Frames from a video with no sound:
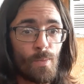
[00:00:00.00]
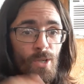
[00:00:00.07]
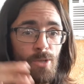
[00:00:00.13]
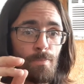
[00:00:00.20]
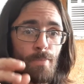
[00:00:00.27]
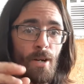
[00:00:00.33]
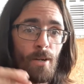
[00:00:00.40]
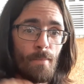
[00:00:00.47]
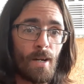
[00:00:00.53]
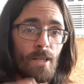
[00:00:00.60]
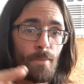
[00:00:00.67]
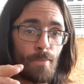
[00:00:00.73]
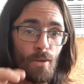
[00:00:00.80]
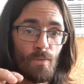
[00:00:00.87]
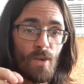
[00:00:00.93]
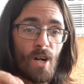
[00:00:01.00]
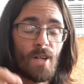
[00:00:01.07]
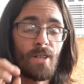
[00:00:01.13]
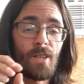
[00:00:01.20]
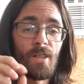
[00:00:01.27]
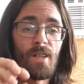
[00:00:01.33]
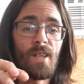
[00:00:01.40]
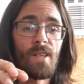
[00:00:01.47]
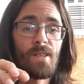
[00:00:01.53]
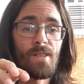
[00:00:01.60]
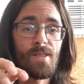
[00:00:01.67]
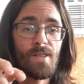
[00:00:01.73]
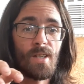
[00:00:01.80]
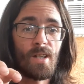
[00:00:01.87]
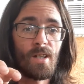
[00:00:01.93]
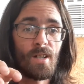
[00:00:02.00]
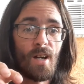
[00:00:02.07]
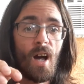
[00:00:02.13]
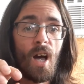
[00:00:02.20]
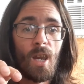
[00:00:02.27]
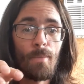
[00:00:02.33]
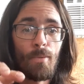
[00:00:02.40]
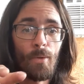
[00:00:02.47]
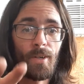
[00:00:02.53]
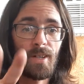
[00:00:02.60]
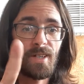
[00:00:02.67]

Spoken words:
which, bear in mind, the piranha is hollow point.